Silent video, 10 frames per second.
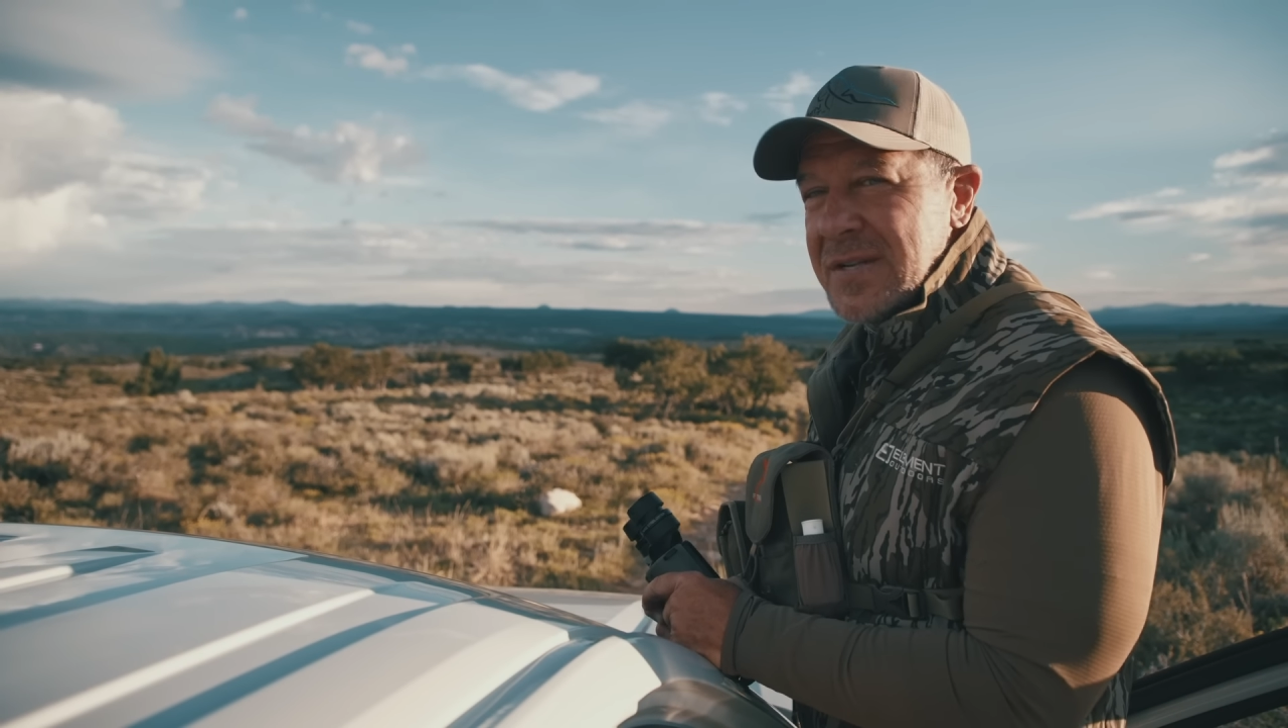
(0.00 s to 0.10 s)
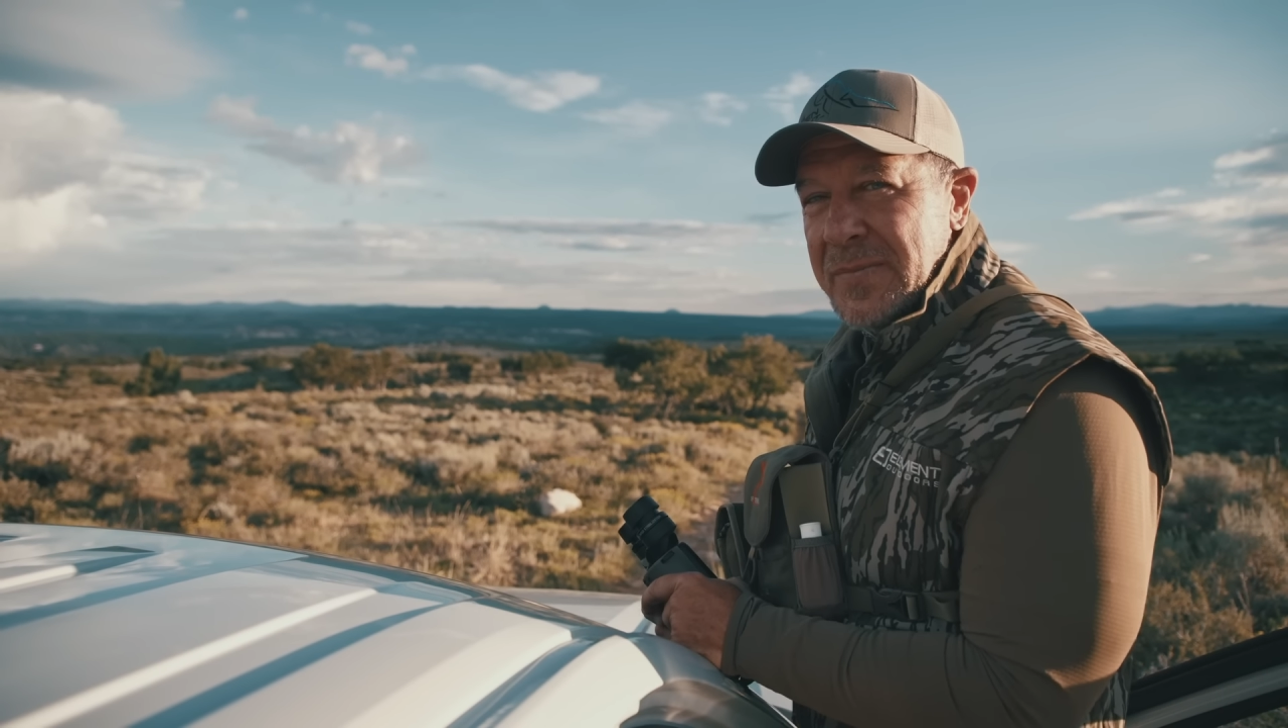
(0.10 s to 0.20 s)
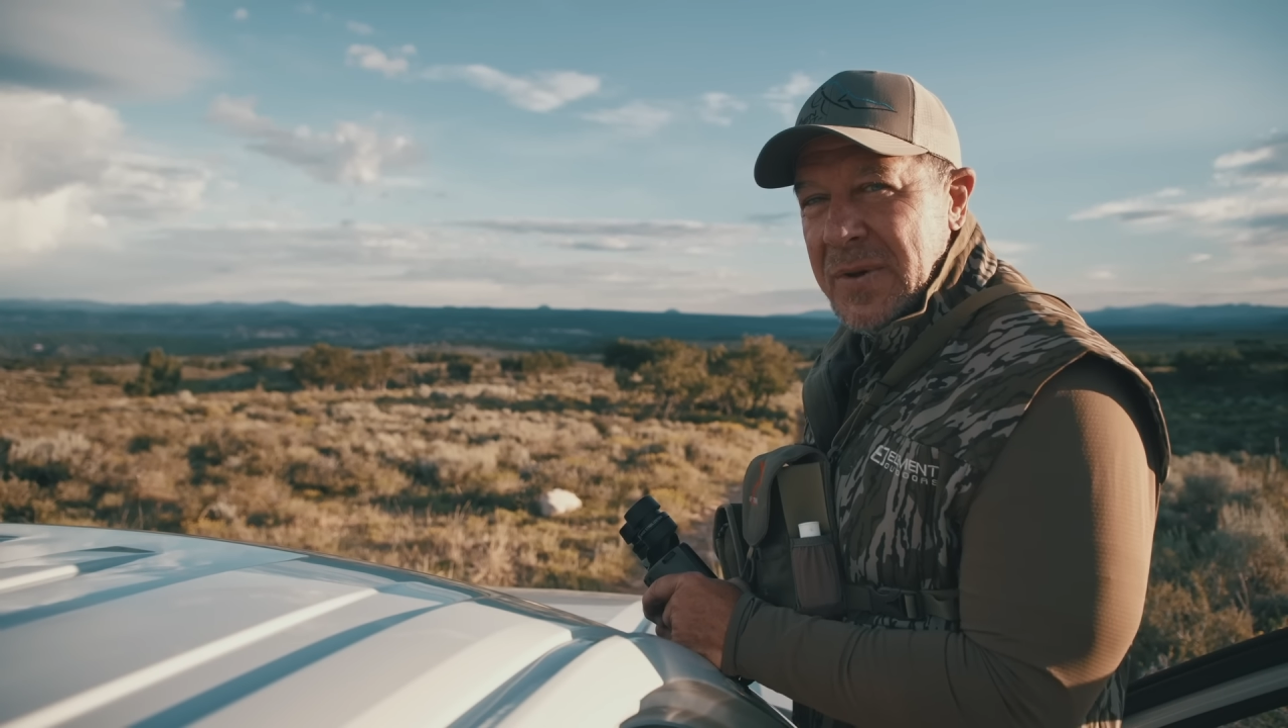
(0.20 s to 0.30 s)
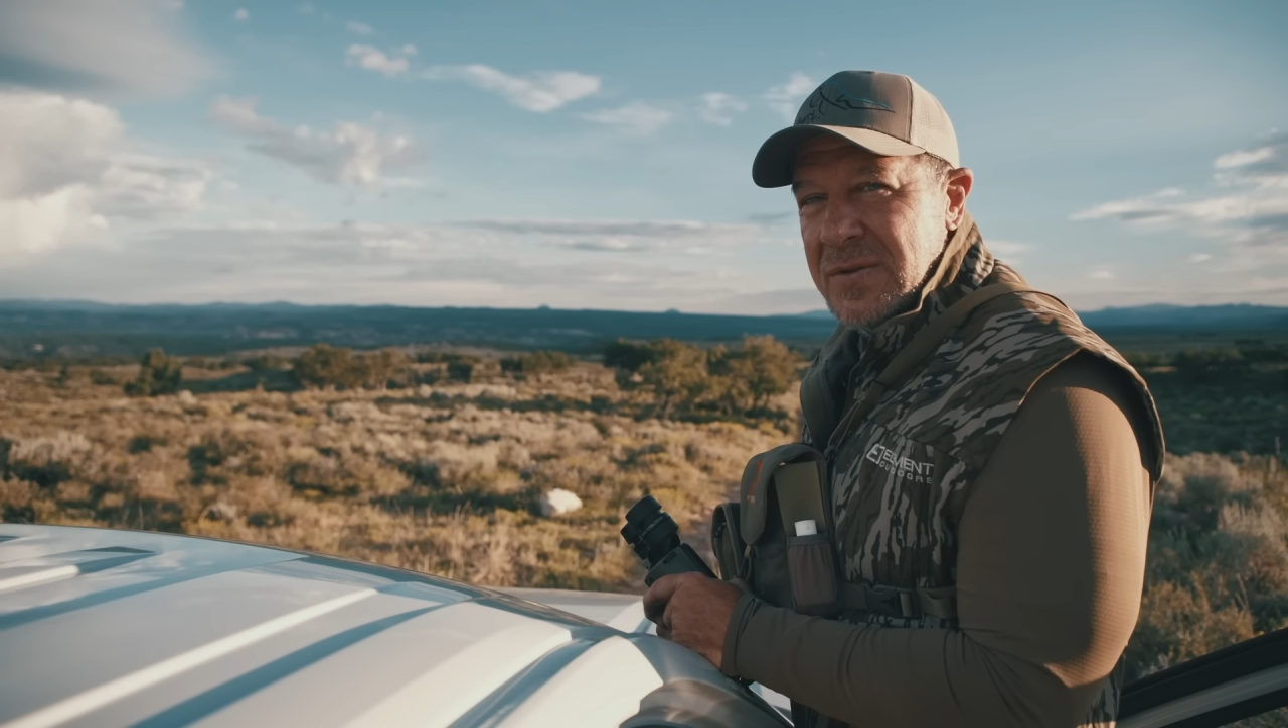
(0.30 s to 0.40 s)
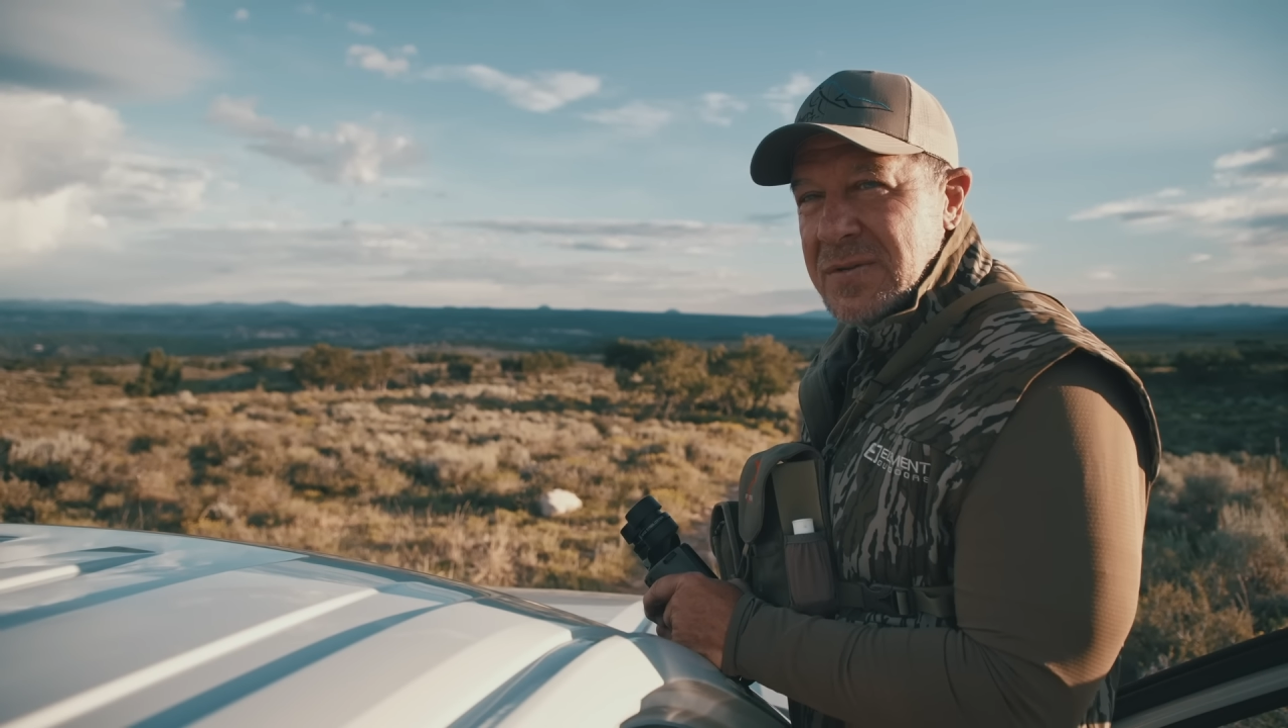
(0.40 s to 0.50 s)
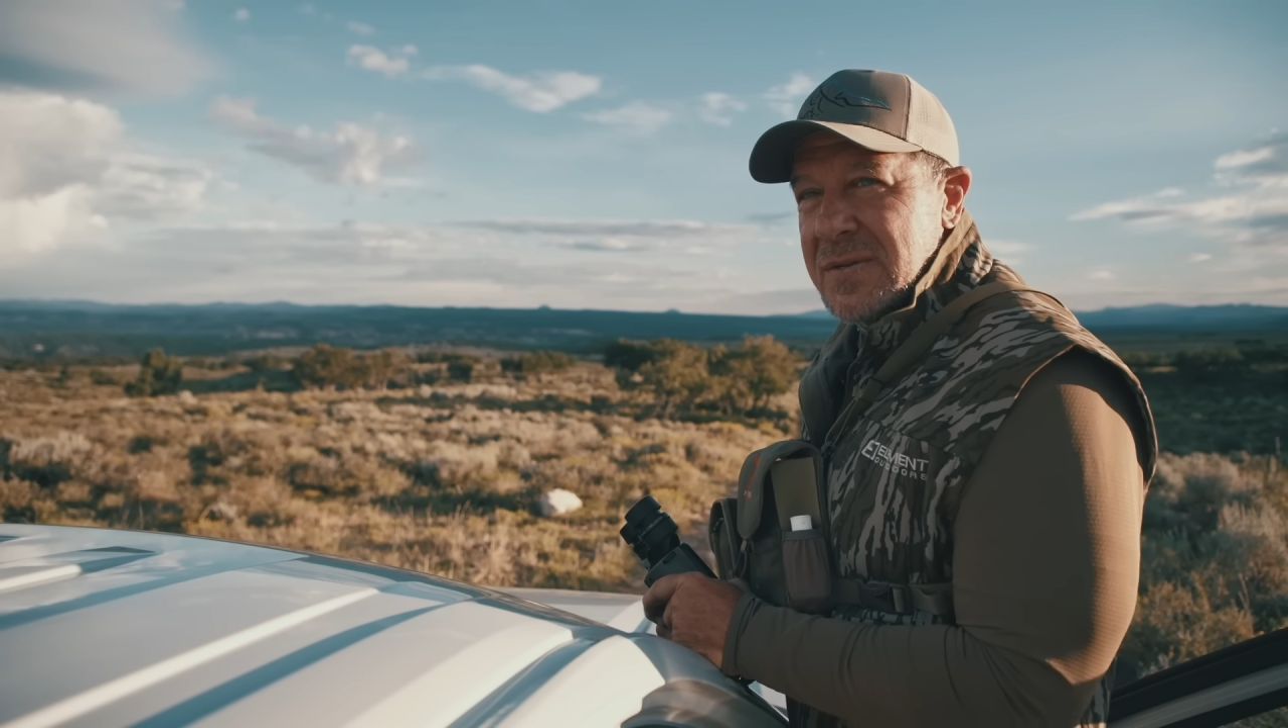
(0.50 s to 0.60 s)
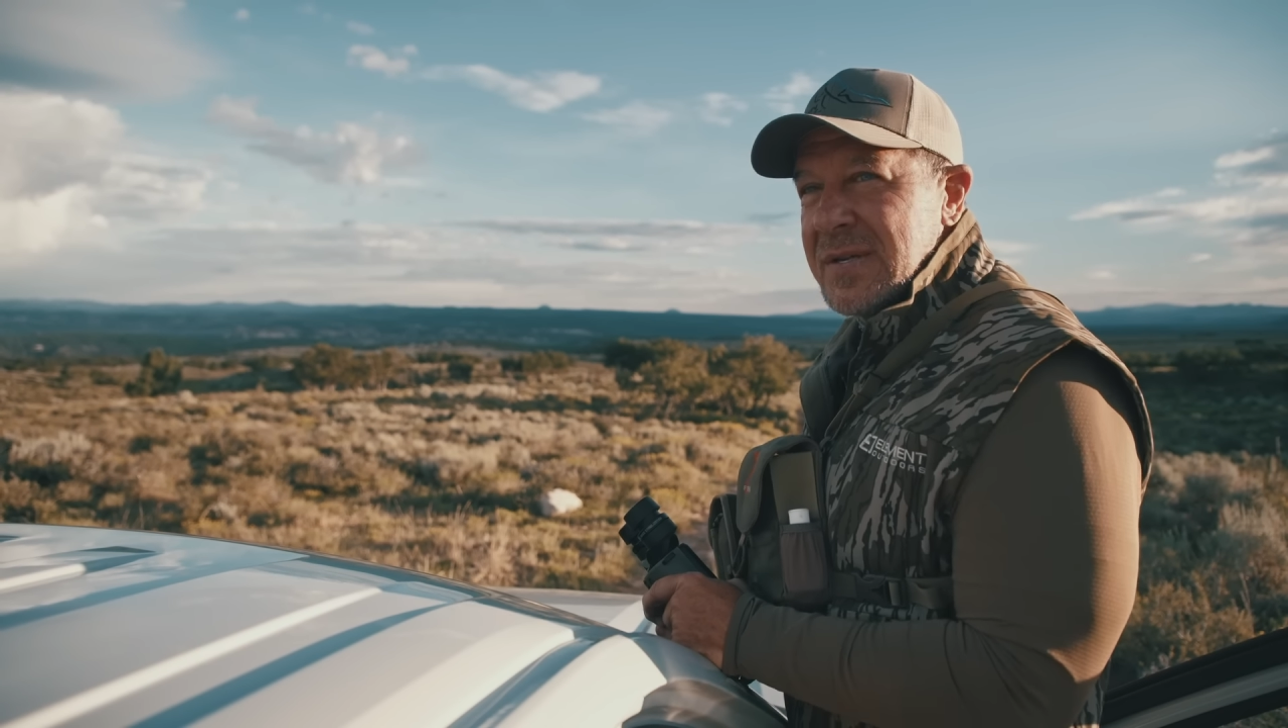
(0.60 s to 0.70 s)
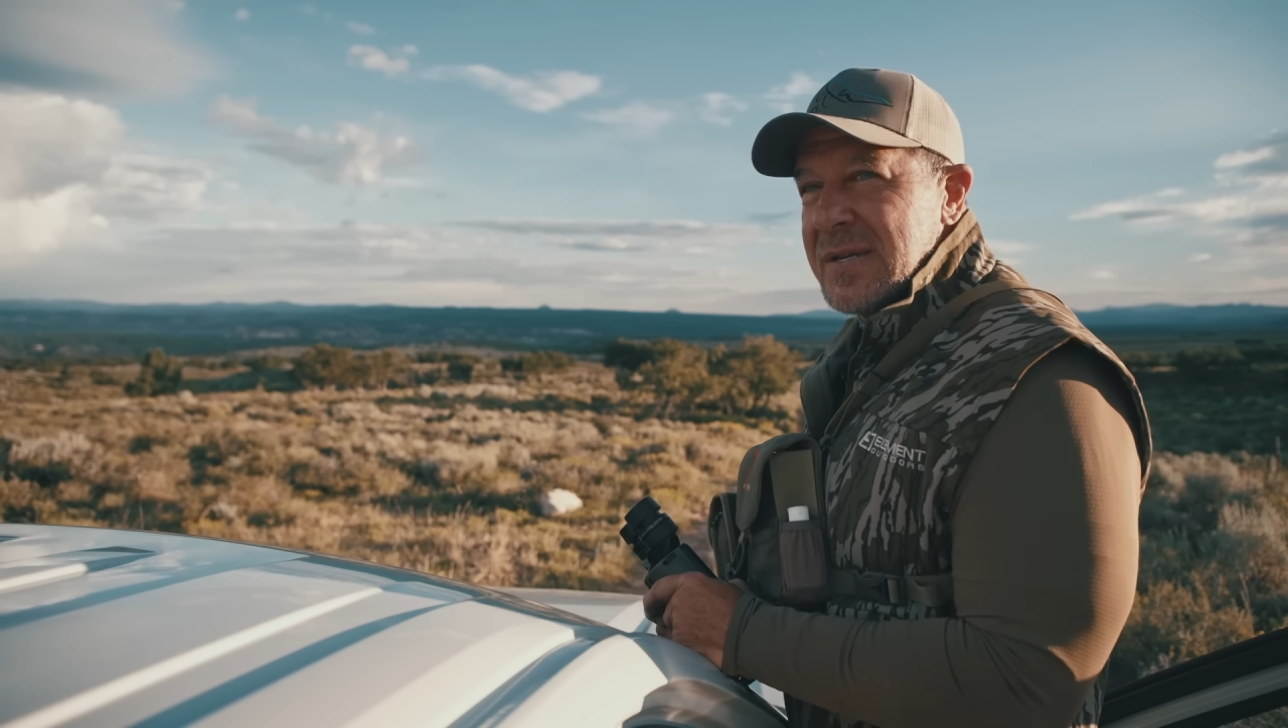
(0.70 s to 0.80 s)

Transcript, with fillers: at the most.